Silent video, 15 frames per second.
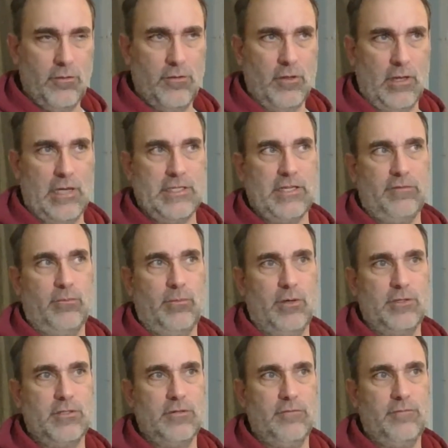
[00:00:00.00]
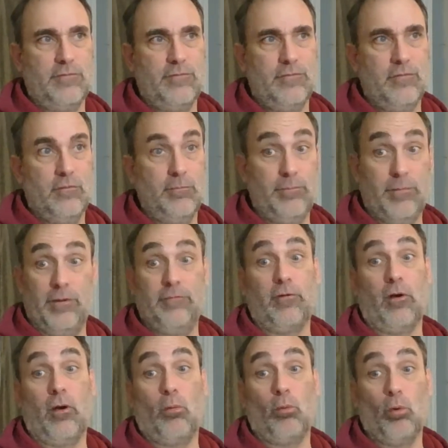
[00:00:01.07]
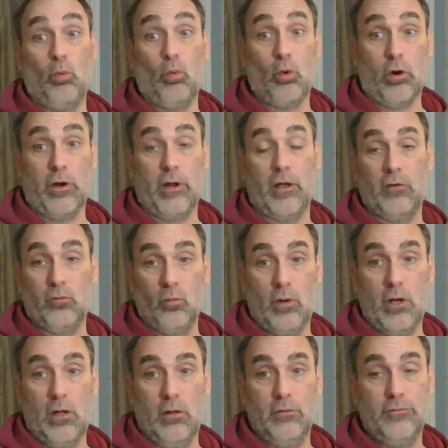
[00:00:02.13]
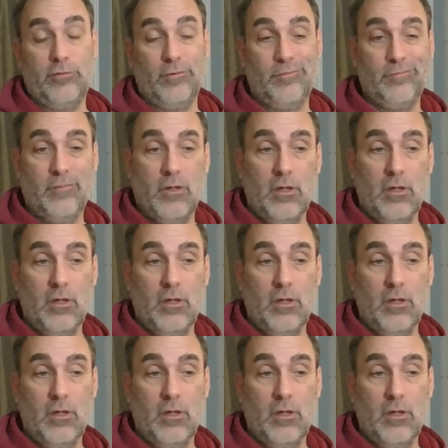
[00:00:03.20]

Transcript: The last seven months have been very rewarding as well. So,